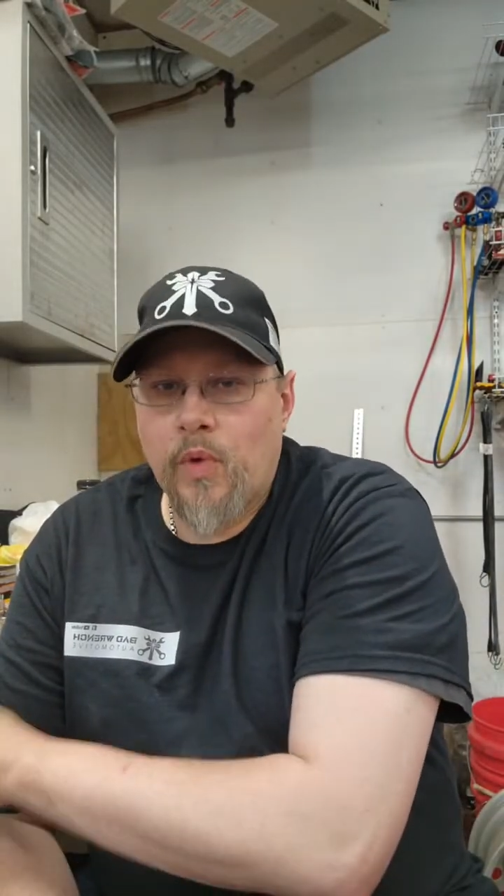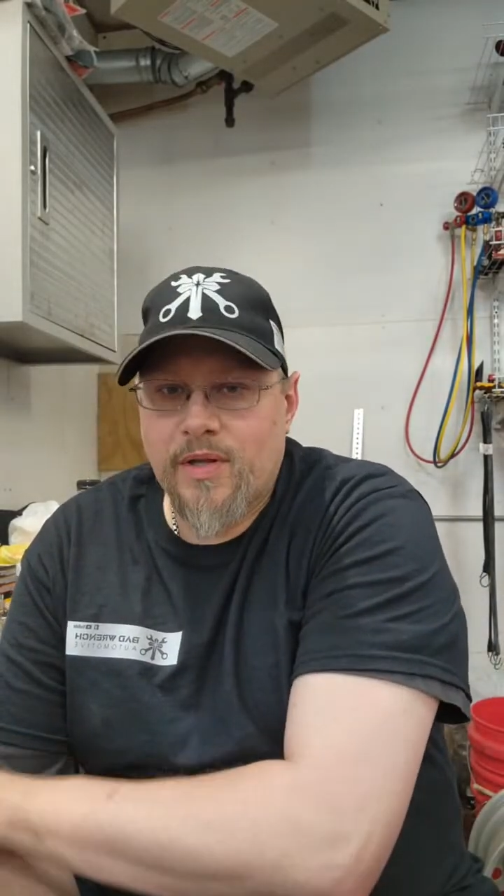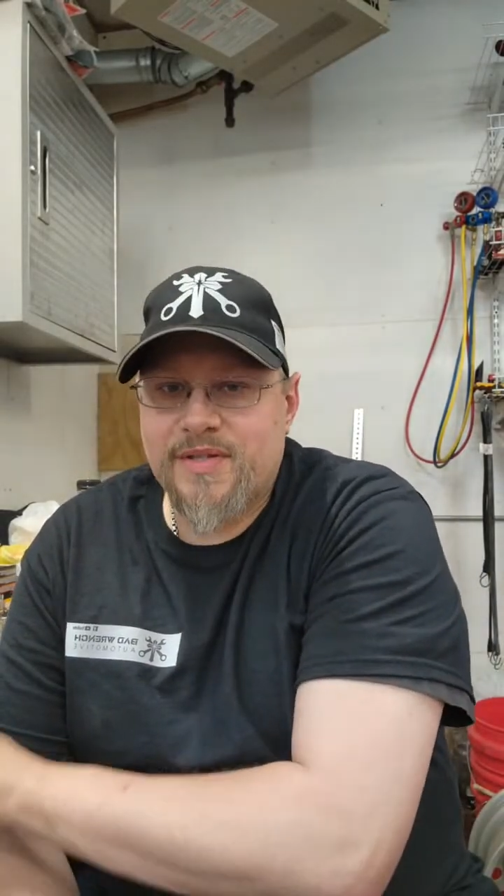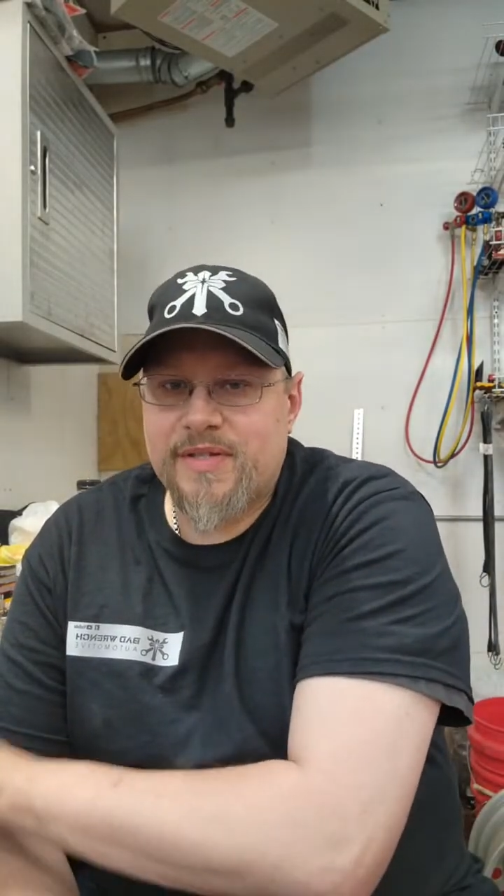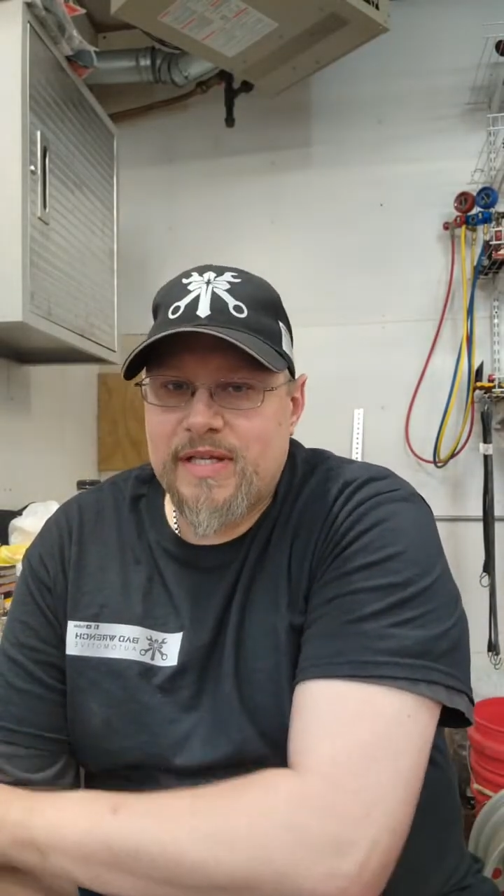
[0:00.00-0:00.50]

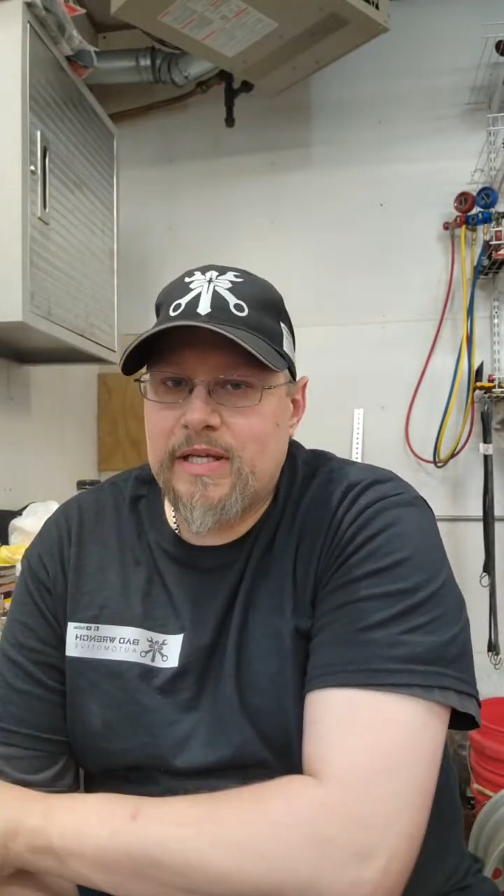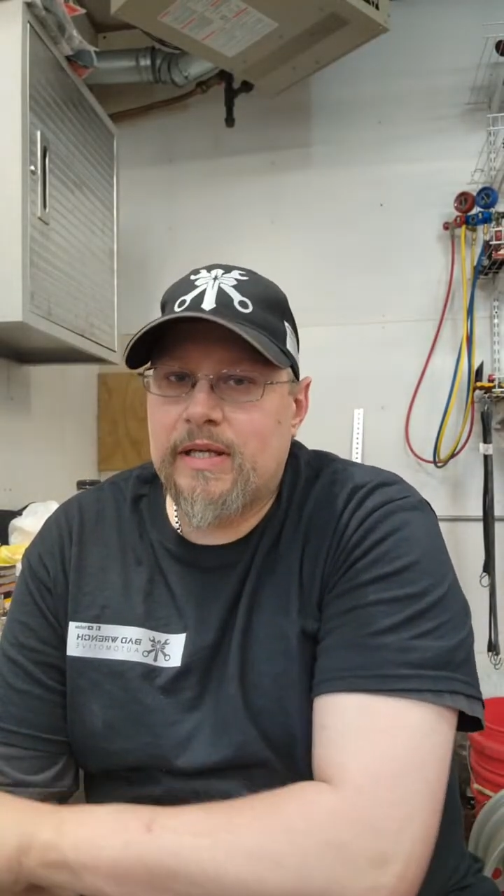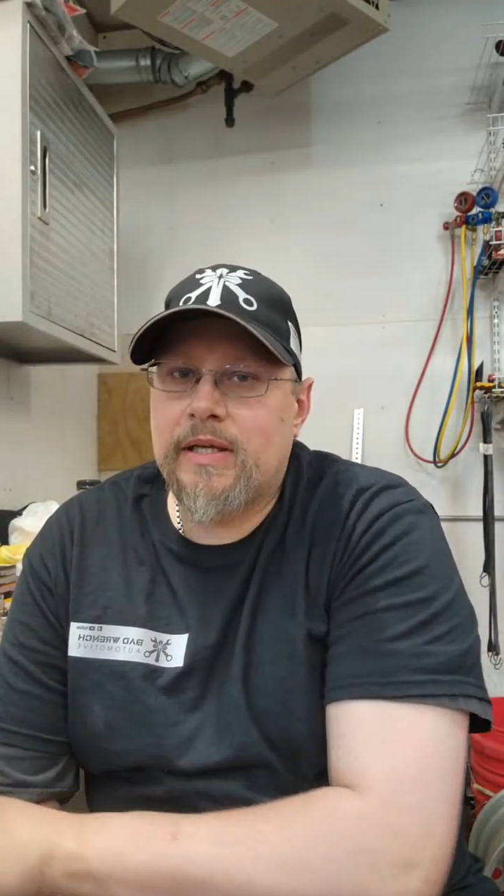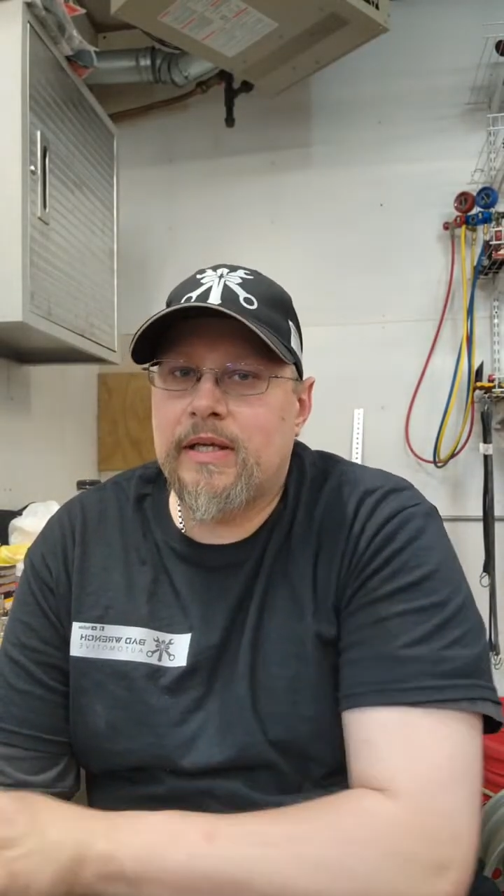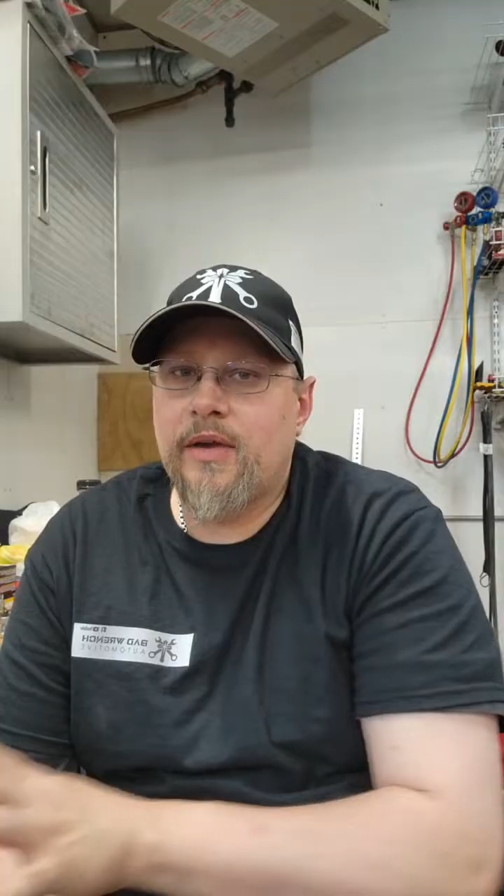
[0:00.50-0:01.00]
We'll
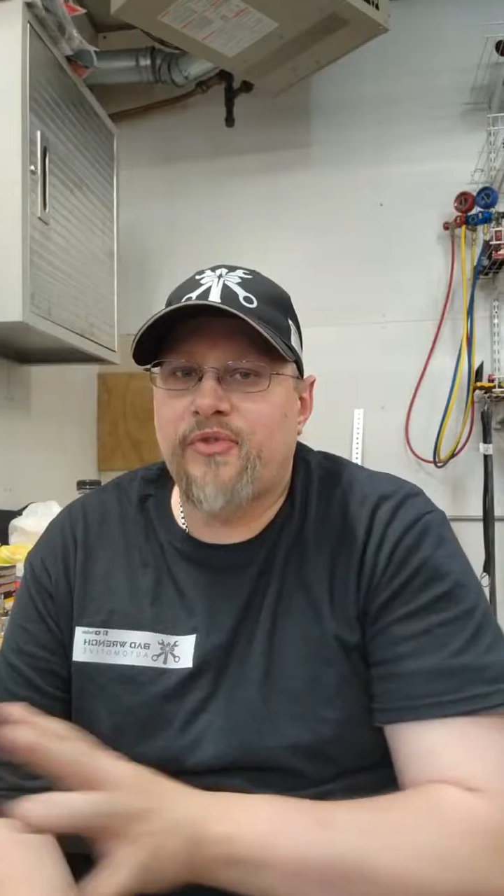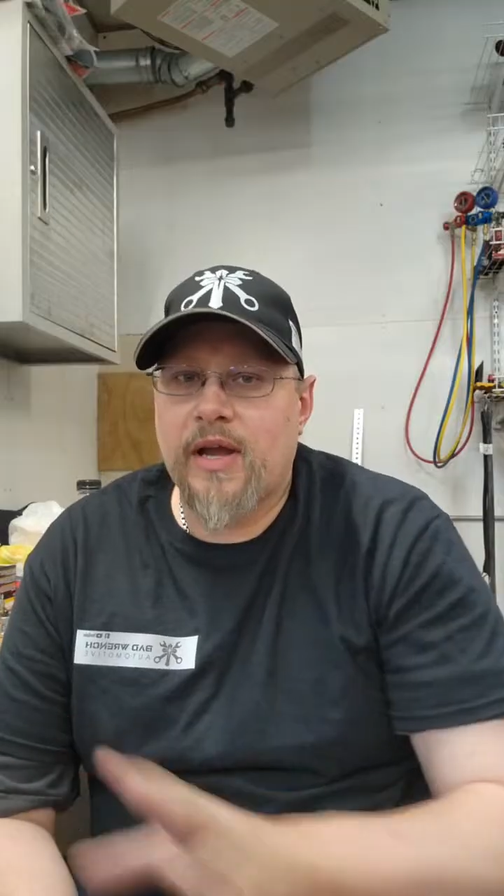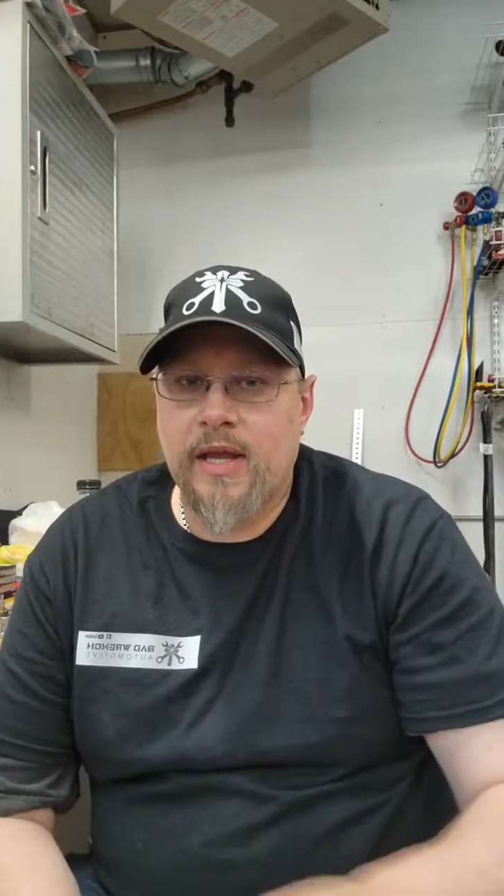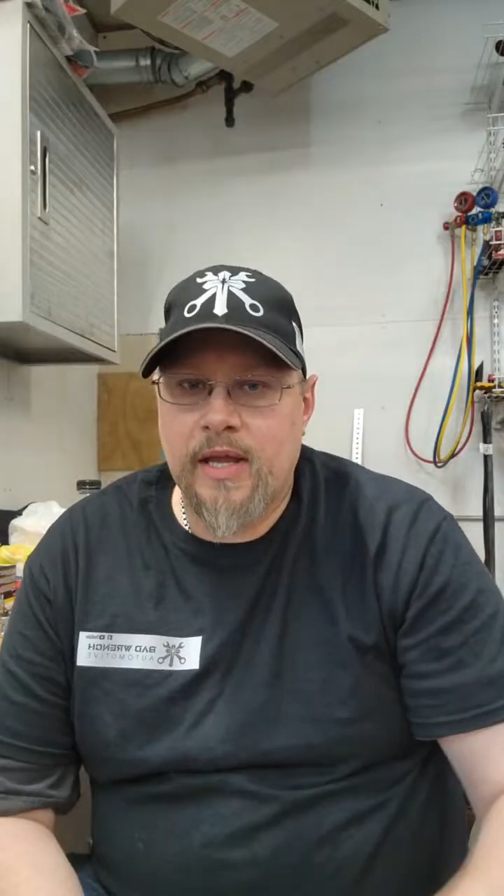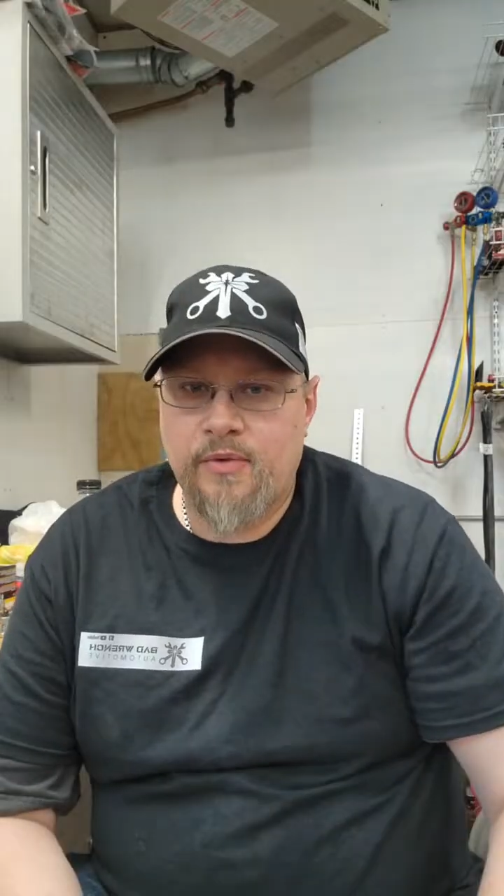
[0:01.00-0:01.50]
see if
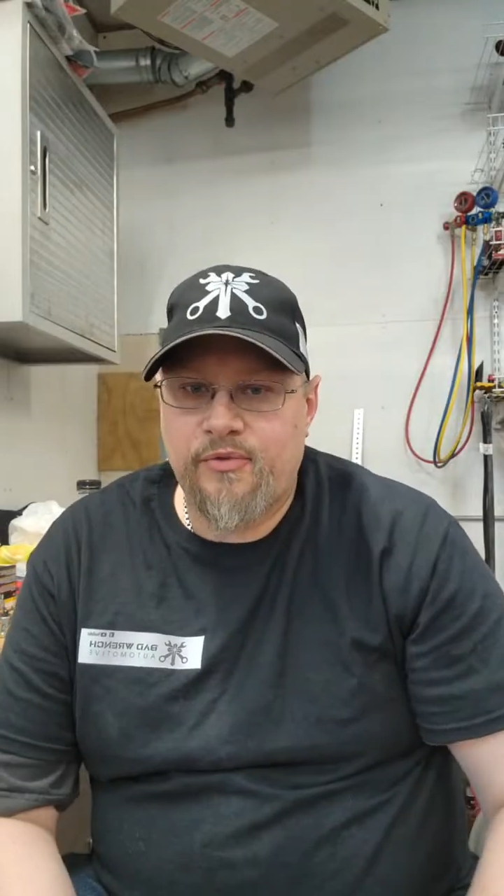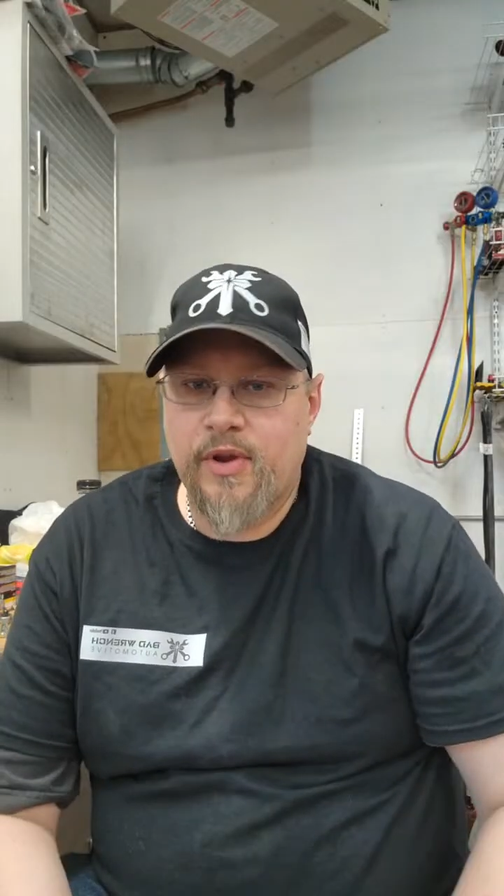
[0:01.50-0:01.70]
I can get it